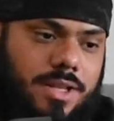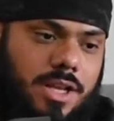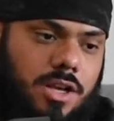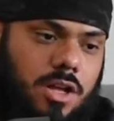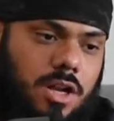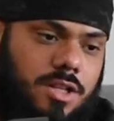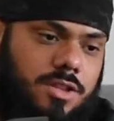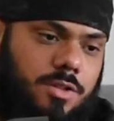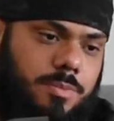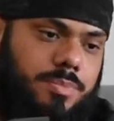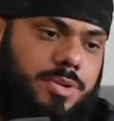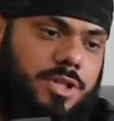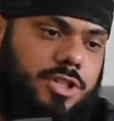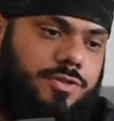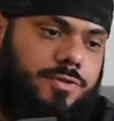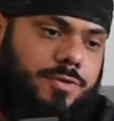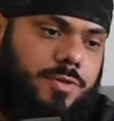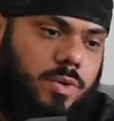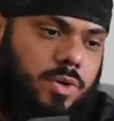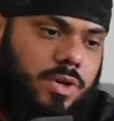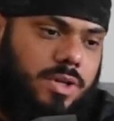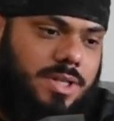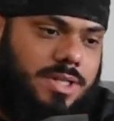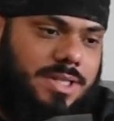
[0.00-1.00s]
They call it the
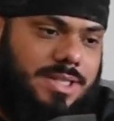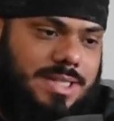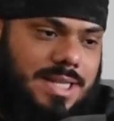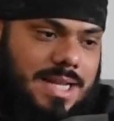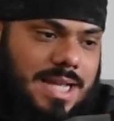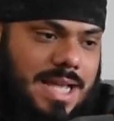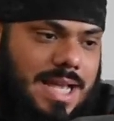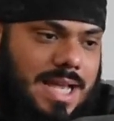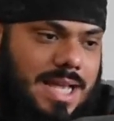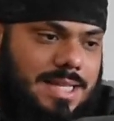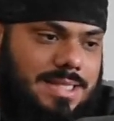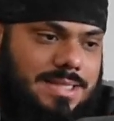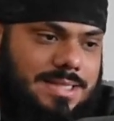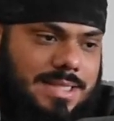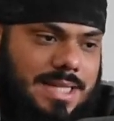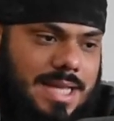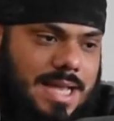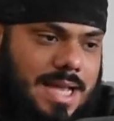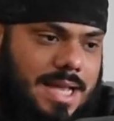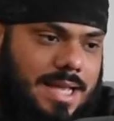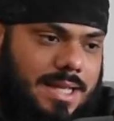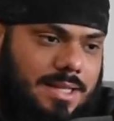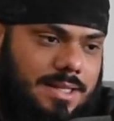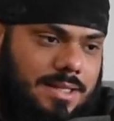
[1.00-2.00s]
pitchfork because it has
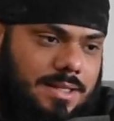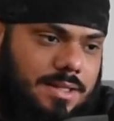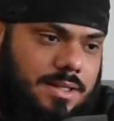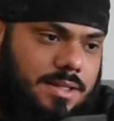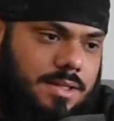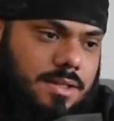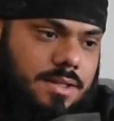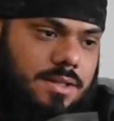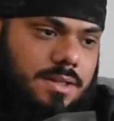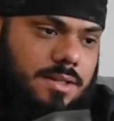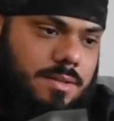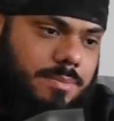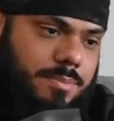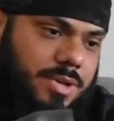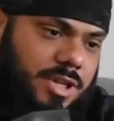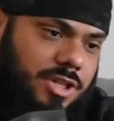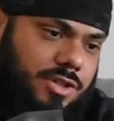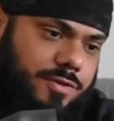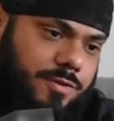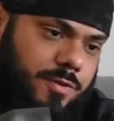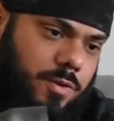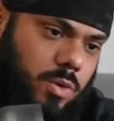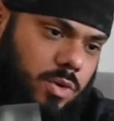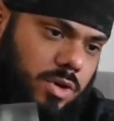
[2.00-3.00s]
that
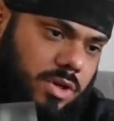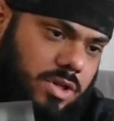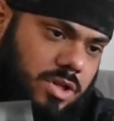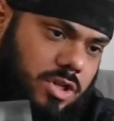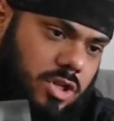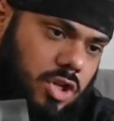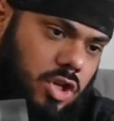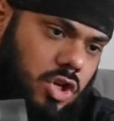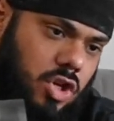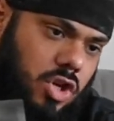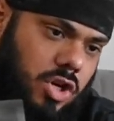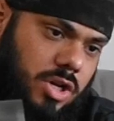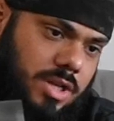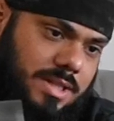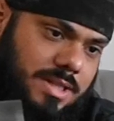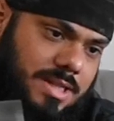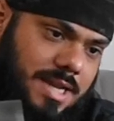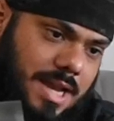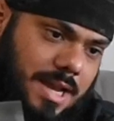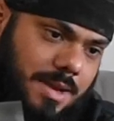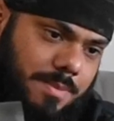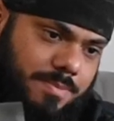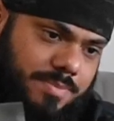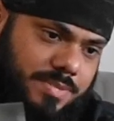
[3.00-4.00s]
pitchfork look
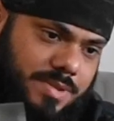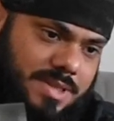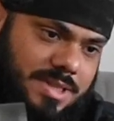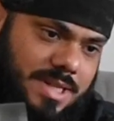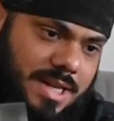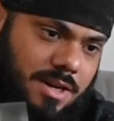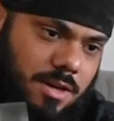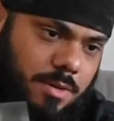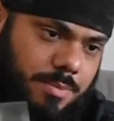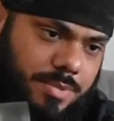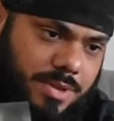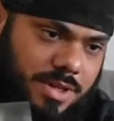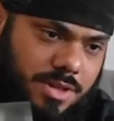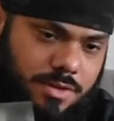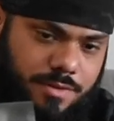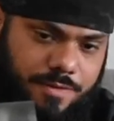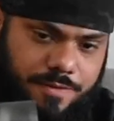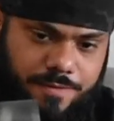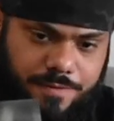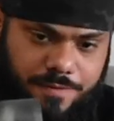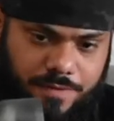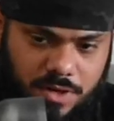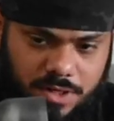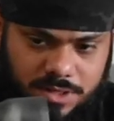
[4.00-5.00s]
type setup in the
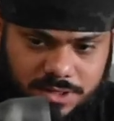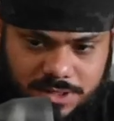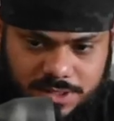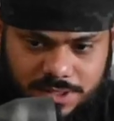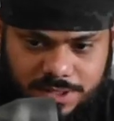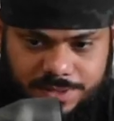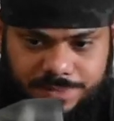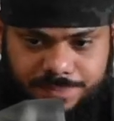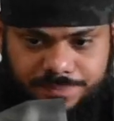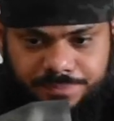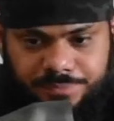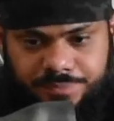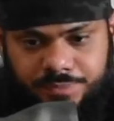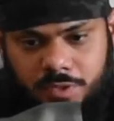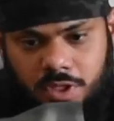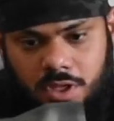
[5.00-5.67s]
front.